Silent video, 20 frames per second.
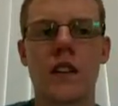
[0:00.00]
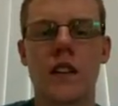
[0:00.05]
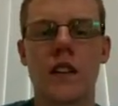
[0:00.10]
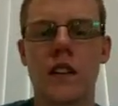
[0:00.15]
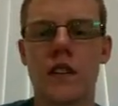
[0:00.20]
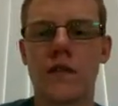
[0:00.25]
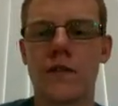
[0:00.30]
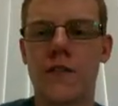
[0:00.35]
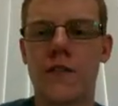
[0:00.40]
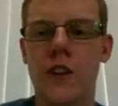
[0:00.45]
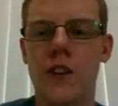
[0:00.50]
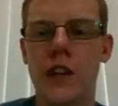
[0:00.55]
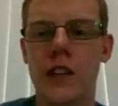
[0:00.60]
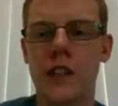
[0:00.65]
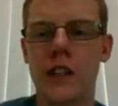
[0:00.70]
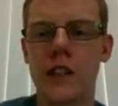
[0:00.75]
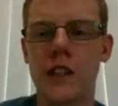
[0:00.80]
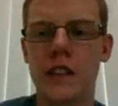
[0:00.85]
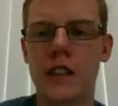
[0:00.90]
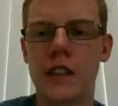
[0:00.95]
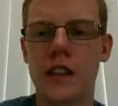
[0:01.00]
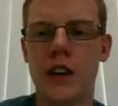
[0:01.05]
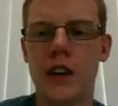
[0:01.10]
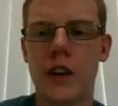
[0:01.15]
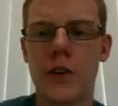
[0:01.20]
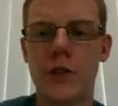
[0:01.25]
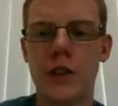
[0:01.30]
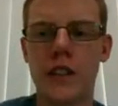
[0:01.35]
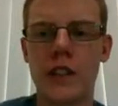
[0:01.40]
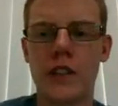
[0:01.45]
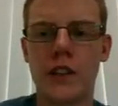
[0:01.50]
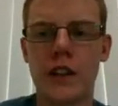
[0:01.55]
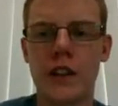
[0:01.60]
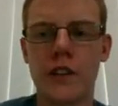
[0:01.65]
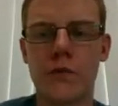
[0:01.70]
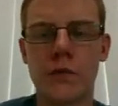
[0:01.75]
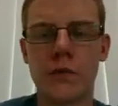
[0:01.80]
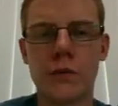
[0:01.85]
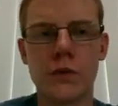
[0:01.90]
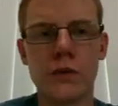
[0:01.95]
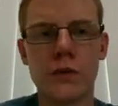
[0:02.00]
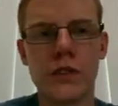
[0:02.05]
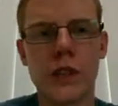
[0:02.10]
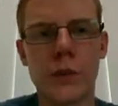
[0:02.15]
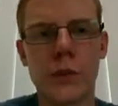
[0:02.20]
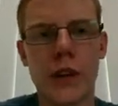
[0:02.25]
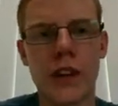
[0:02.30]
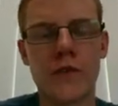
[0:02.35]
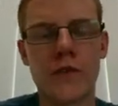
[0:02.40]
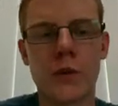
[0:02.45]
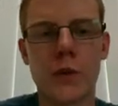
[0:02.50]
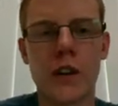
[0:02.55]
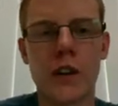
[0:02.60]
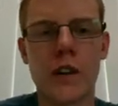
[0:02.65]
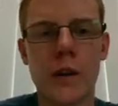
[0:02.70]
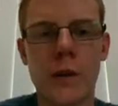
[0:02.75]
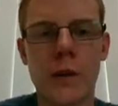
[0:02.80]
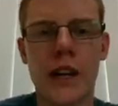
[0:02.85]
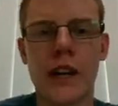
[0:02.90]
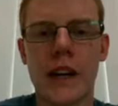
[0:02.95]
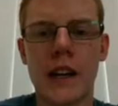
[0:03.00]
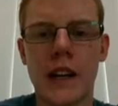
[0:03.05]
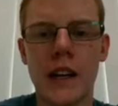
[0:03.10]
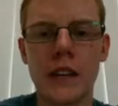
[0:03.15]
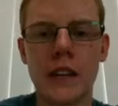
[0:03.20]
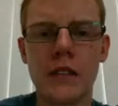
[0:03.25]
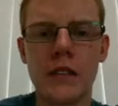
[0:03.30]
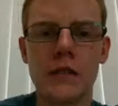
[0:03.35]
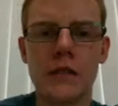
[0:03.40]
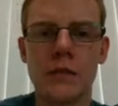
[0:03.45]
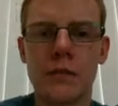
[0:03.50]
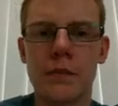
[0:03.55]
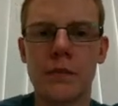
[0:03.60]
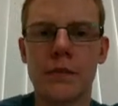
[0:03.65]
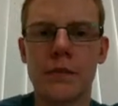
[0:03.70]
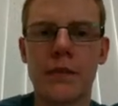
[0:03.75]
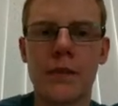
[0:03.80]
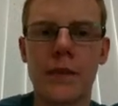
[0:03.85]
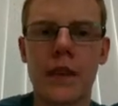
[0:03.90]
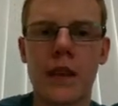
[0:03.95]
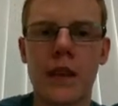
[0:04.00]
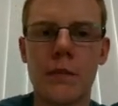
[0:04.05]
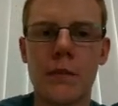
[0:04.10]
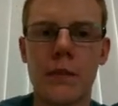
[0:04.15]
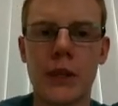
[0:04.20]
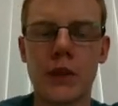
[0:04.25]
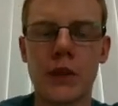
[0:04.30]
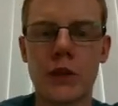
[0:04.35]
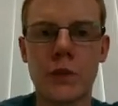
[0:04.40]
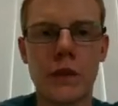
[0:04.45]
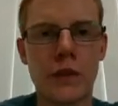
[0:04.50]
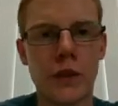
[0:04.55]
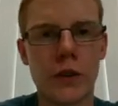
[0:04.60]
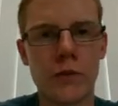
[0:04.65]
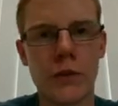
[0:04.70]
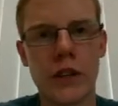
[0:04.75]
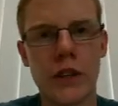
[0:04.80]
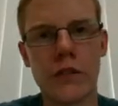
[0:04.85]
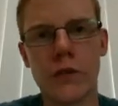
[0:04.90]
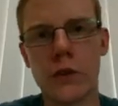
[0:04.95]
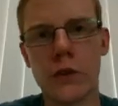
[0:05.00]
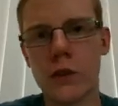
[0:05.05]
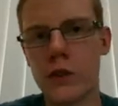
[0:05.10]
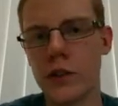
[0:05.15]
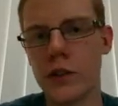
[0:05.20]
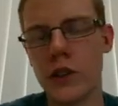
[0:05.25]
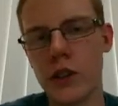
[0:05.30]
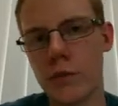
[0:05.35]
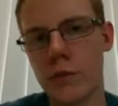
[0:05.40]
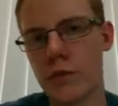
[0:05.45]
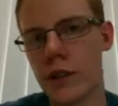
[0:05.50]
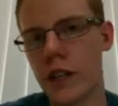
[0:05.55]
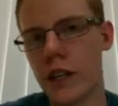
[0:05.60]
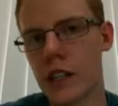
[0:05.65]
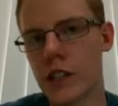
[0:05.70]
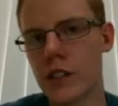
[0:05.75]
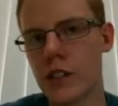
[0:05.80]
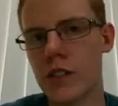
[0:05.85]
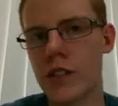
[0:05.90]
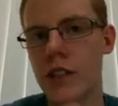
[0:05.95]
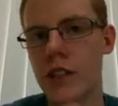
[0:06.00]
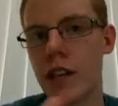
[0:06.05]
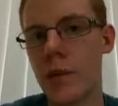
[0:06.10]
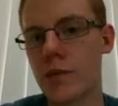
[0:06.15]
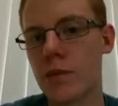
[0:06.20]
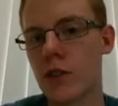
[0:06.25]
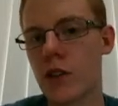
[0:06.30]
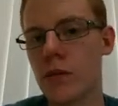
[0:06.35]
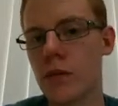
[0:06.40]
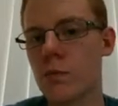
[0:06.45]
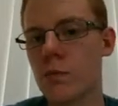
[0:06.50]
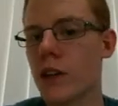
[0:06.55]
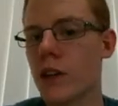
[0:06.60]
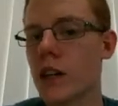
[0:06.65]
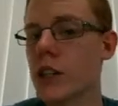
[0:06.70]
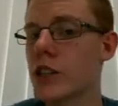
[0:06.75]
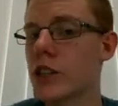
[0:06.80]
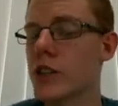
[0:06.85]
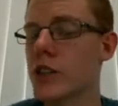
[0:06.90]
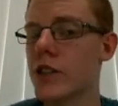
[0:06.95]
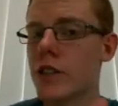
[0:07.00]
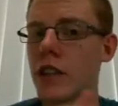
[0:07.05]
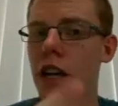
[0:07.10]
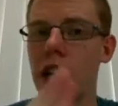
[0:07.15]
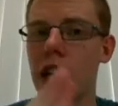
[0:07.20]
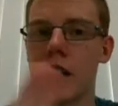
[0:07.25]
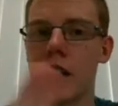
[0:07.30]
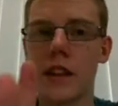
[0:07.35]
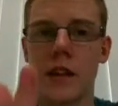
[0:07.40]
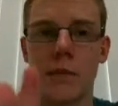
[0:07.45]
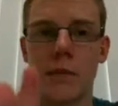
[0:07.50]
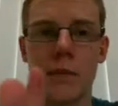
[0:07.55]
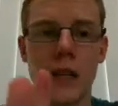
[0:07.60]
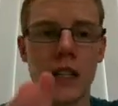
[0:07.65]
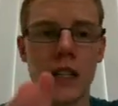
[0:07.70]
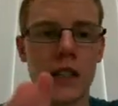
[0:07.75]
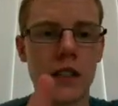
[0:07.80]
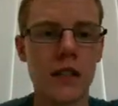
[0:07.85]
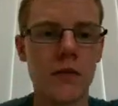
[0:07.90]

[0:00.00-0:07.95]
Finally, the only kind of rules that we have to worry about now, because we've gotten rid of all the unit productions, the epsilon productions, and the mixed